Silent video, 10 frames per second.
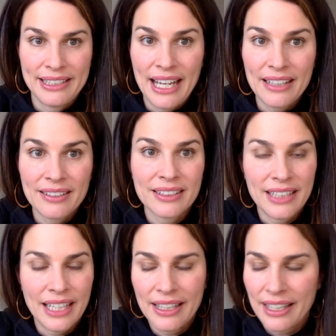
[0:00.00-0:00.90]
desk
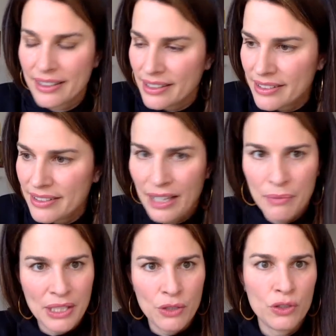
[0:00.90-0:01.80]
taking this 10
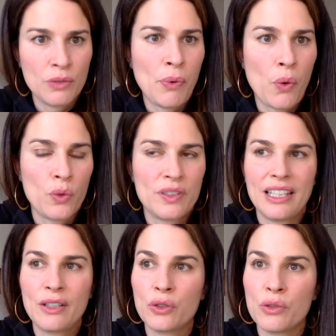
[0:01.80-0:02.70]
minutes pause
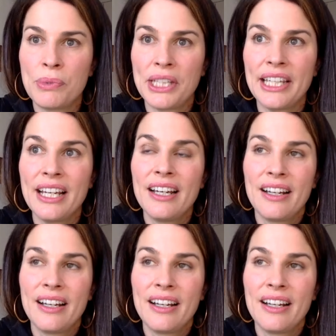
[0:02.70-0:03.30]
it could be